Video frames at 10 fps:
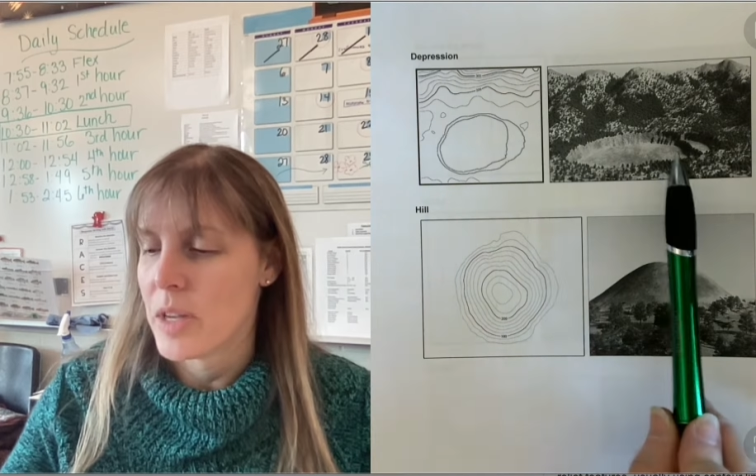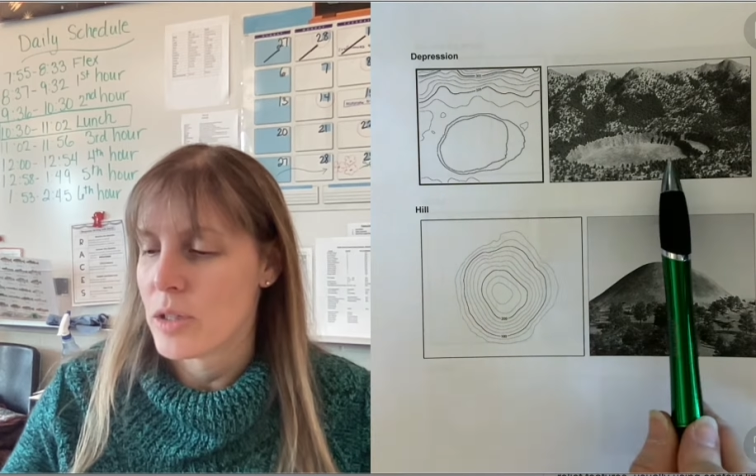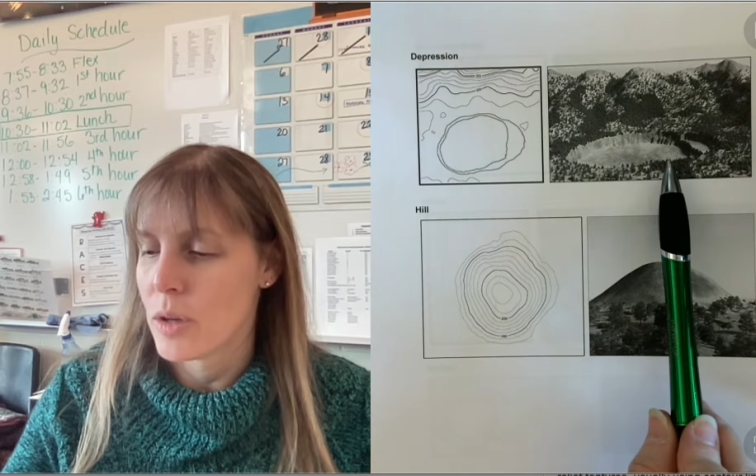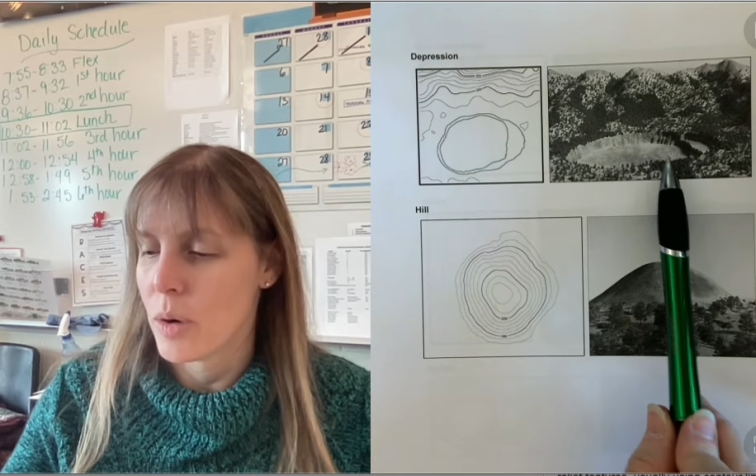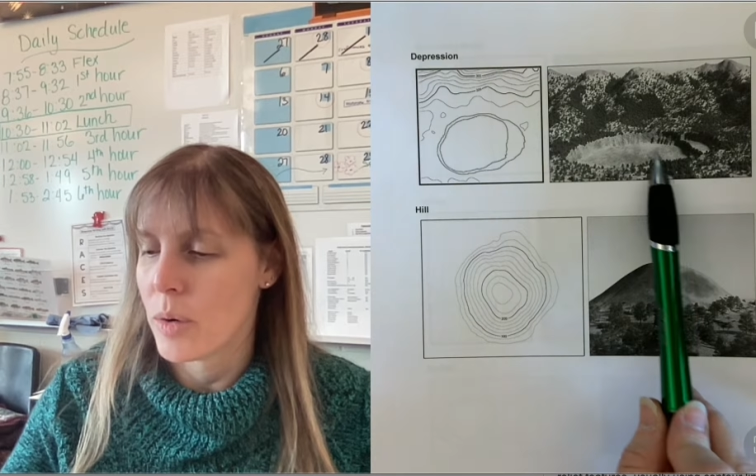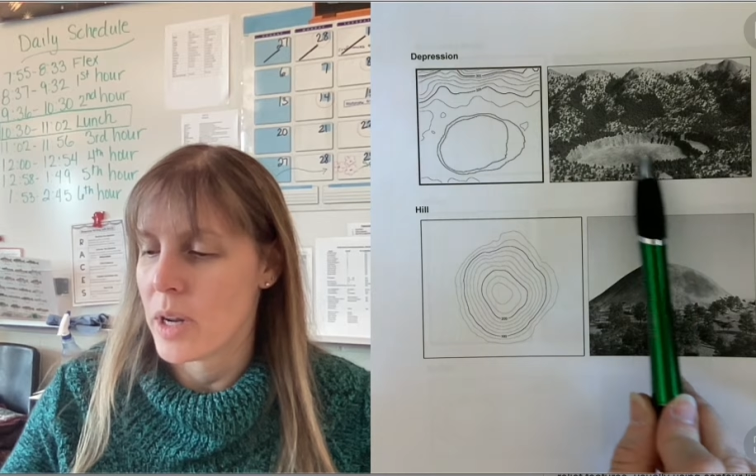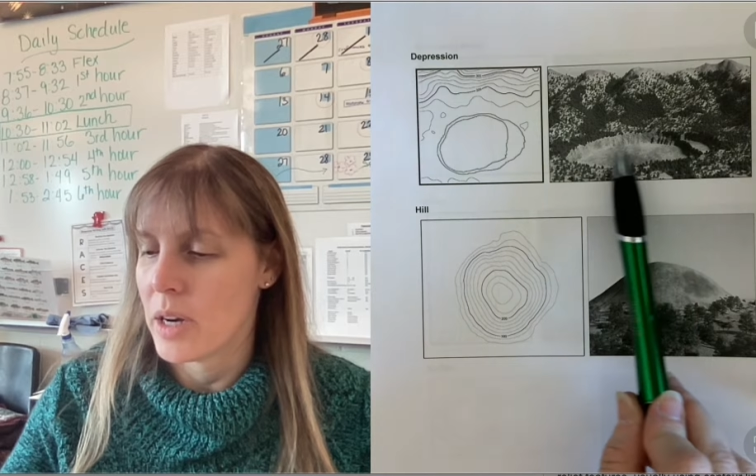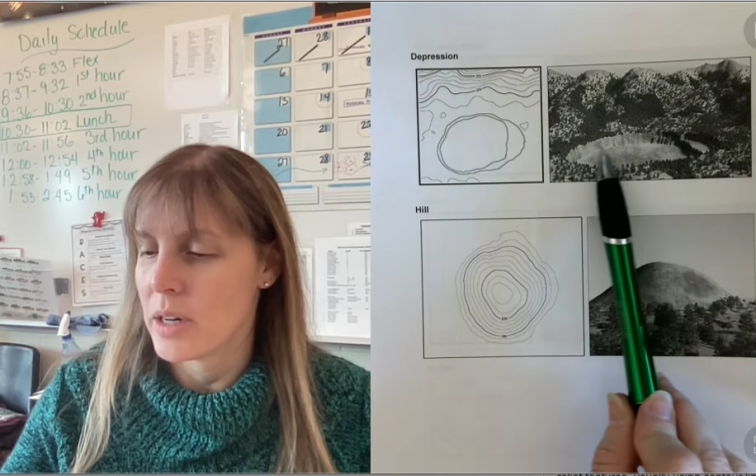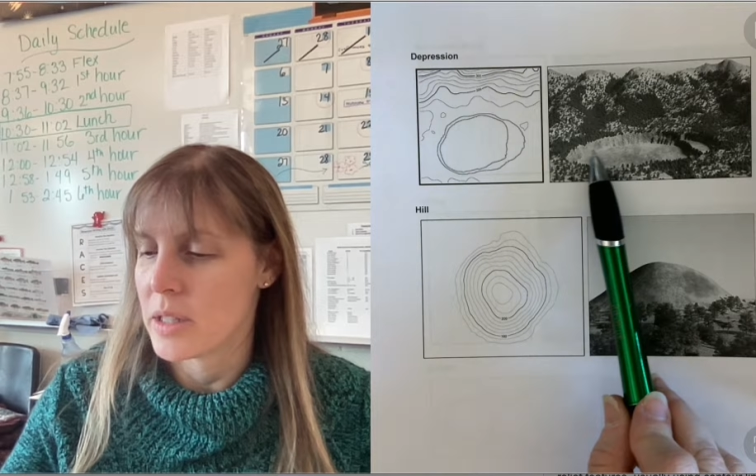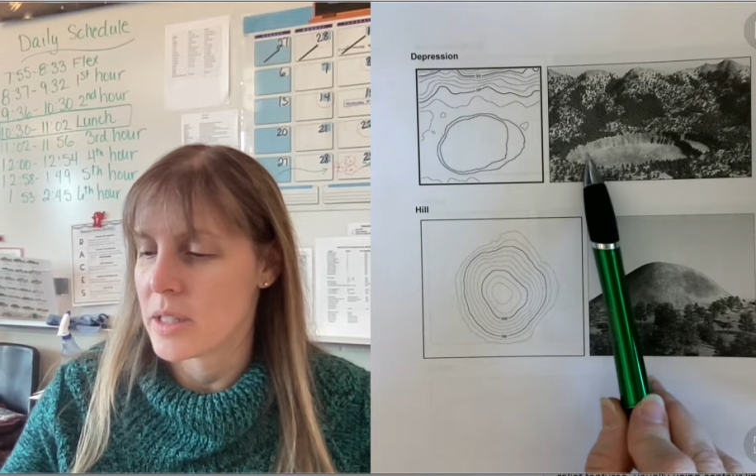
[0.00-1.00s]
So
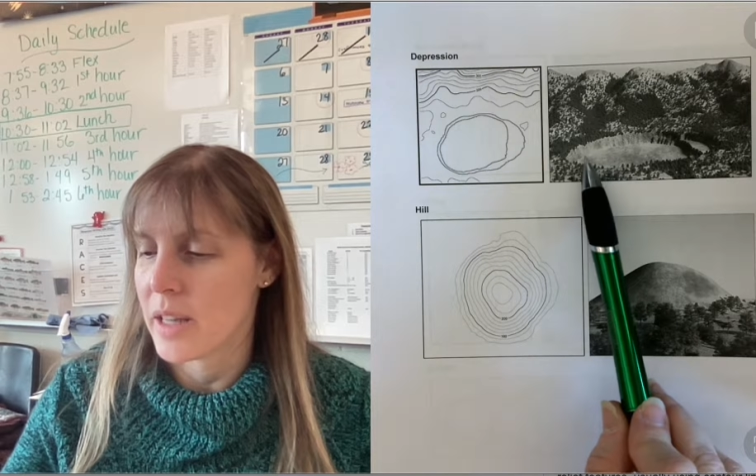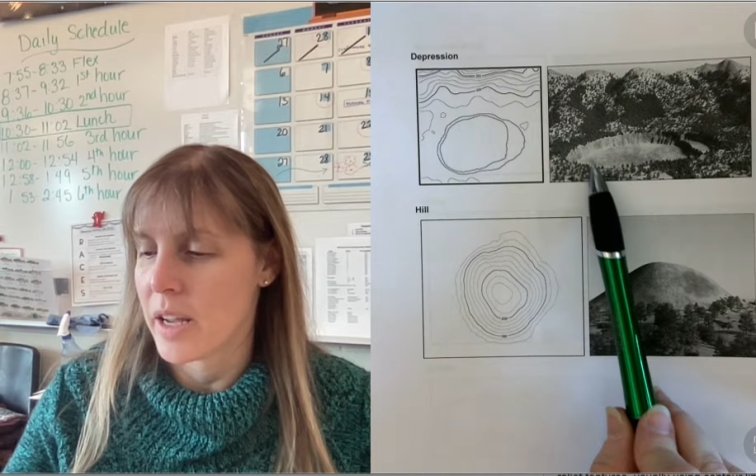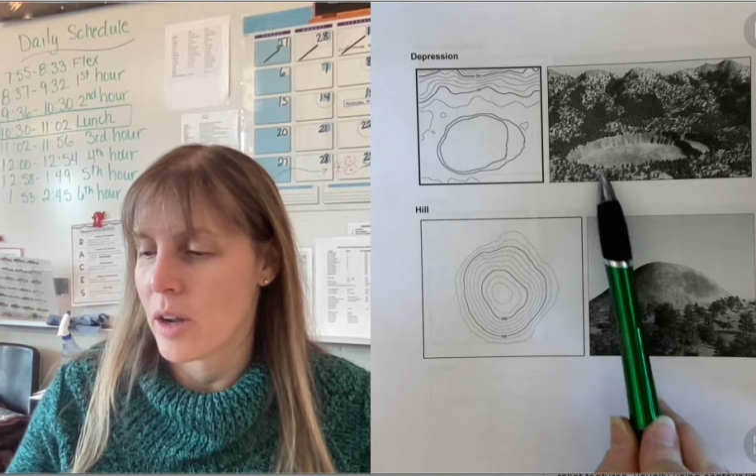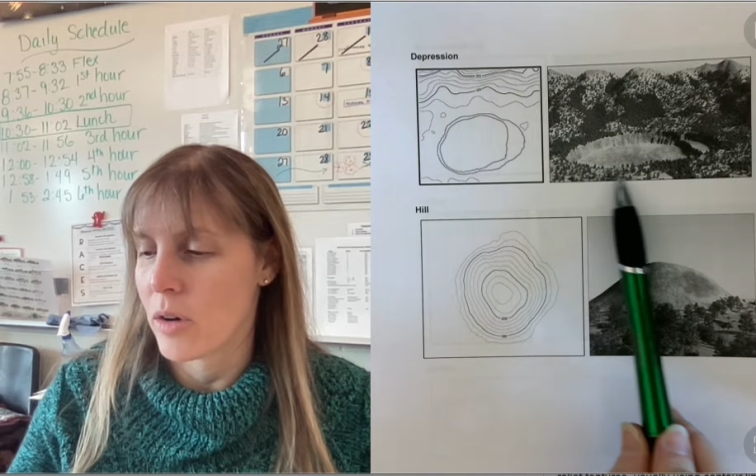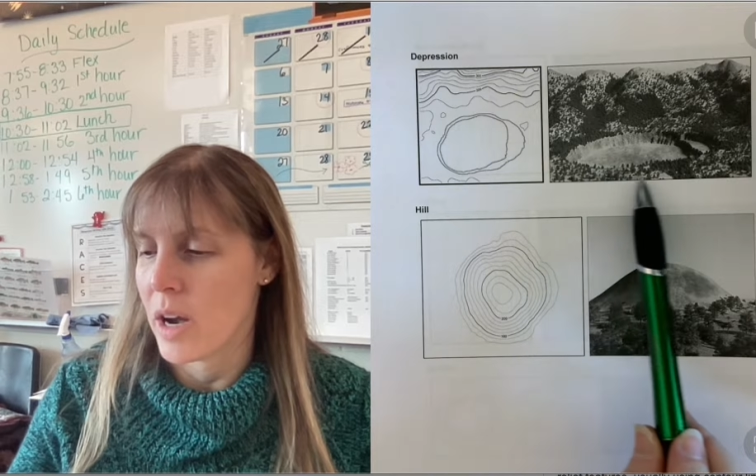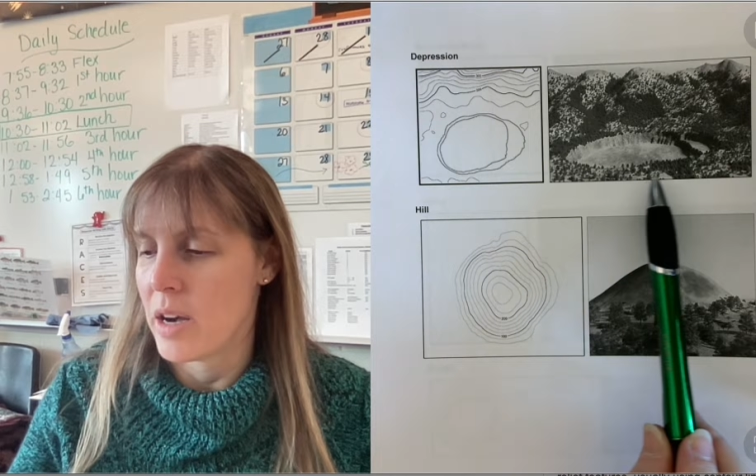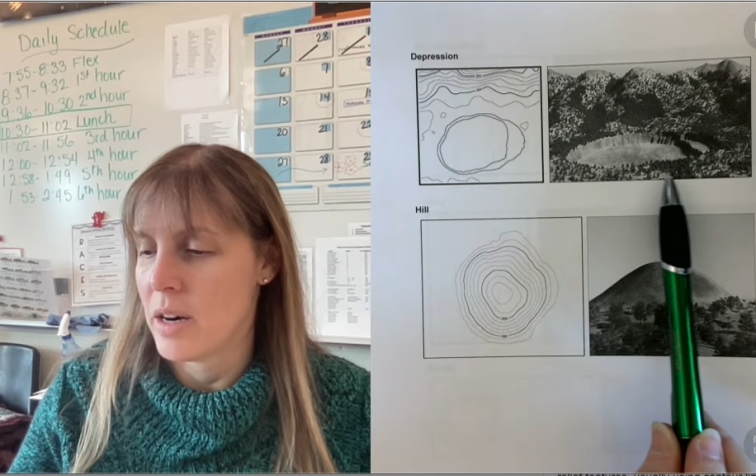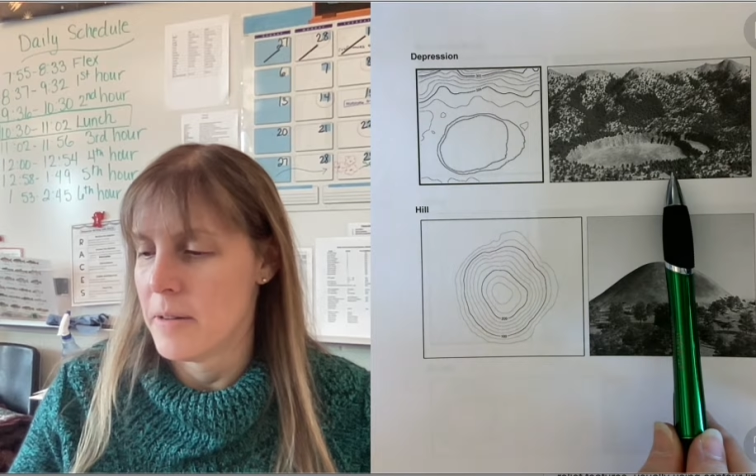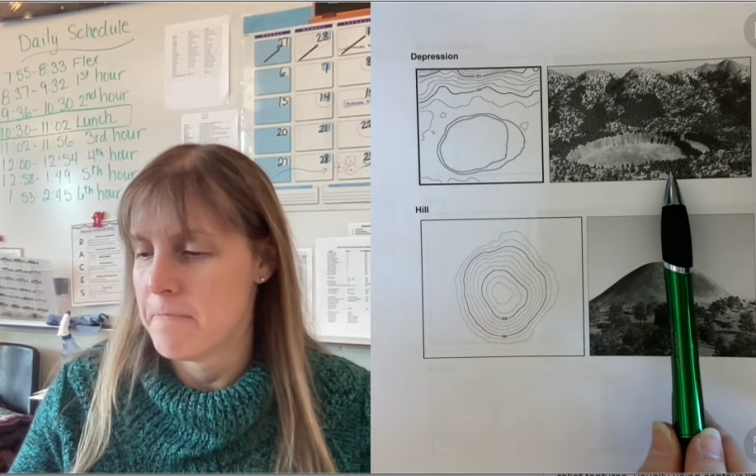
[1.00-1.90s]
here's like a crater